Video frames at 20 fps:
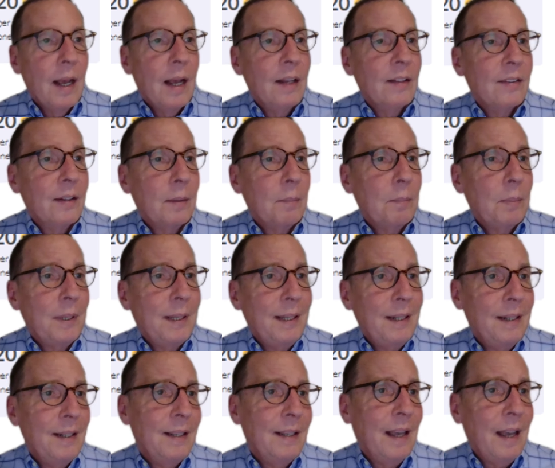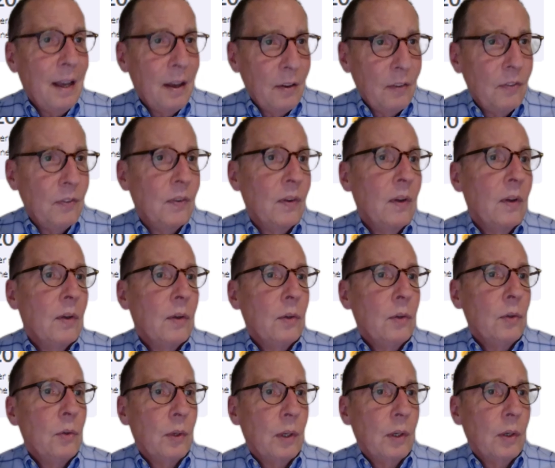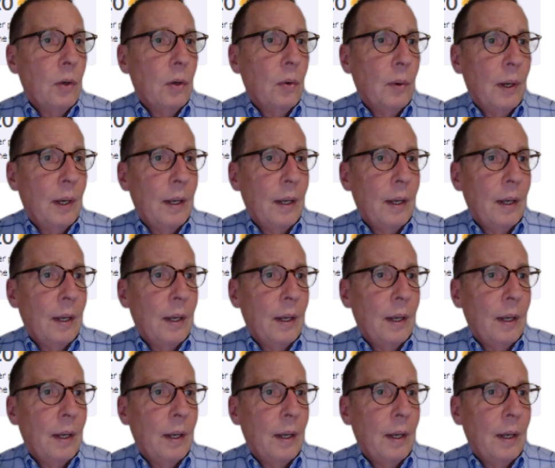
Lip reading: As a PDF, you can go